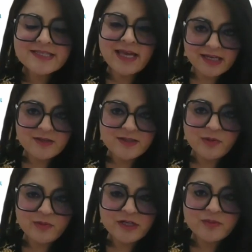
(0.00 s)
Thank you
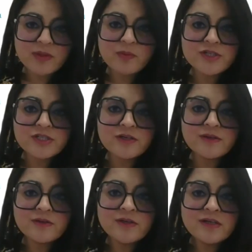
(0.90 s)
so much. We wish
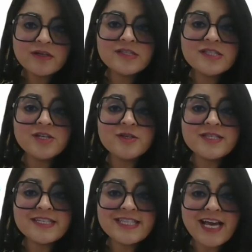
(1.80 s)
you
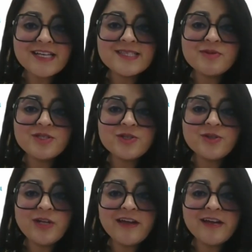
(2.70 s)
continued success with
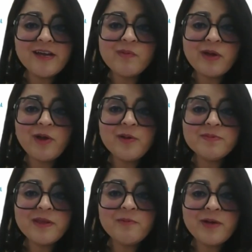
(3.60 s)
TrueLayer, and we
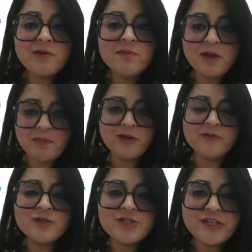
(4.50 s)
hope that we can be a part
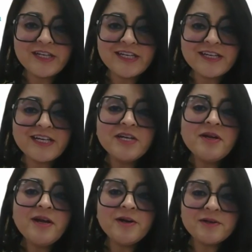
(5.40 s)
of your journey.
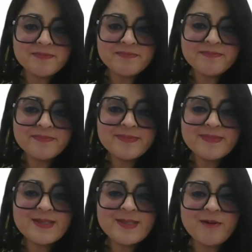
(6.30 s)

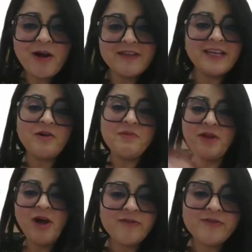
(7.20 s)
On
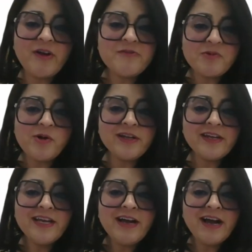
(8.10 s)
behalf of
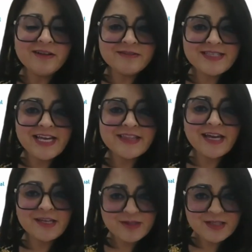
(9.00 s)
everyone, I'll say
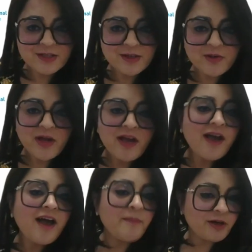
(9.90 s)
thank you to you.
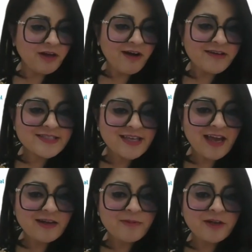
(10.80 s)
I'm going to ask
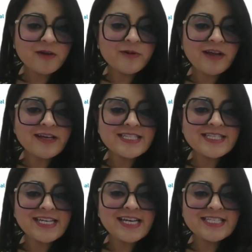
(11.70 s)
anybody who'd like to
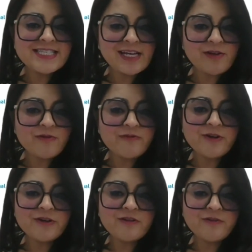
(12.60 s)
stay on
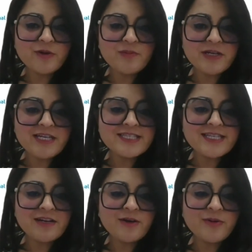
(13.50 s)
for another few minutes.
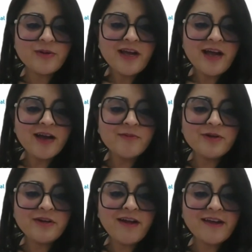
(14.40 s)
I know I
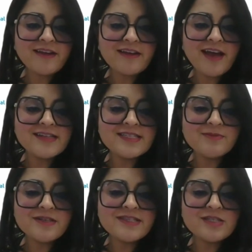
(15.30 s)
would like Andy
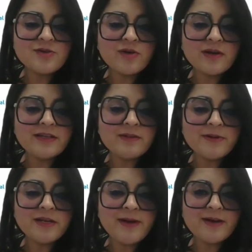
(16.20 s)
Mills to talk a little
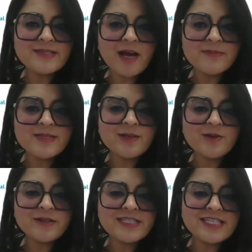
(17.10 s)
bit about
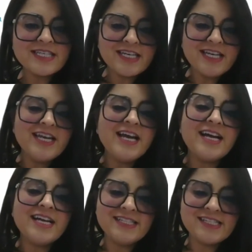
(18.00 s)
cybersecurity
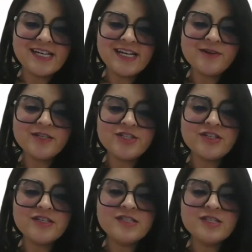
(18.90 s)
and
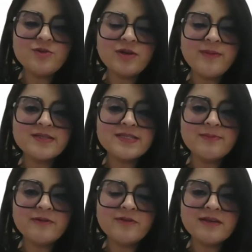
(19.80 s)
Christian to talk about
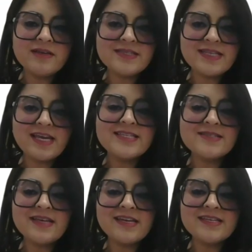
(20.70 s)
some of
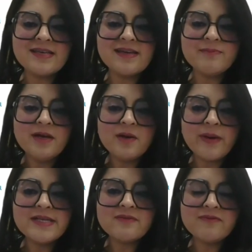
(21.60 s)
his
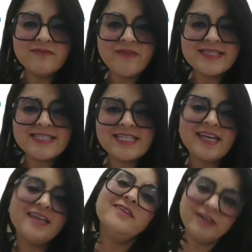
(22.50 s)
ways of
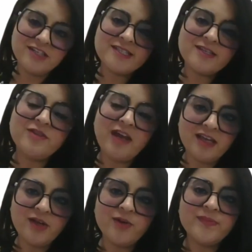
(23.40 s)
investing. Francesco,
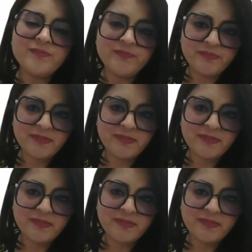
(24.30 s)
thank you.